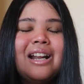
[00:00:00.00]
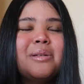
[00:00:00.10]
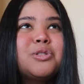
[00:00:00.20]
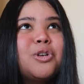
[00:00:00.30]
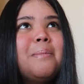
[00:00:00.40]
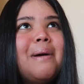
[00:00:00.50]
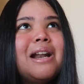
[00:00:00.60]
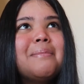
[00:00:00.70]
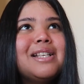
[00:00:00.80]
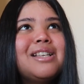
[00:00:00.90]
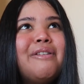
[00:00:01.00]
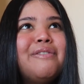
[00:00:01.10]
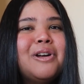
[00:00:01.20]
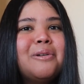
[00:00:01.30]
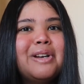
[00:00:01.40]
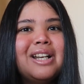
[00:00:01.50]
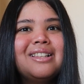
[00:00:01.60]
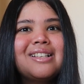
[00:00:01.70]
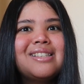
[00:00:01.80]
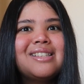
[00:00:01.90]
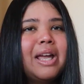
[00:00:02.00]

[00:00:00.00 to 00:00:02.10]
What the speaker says: And I'm so mad at myself for not reading this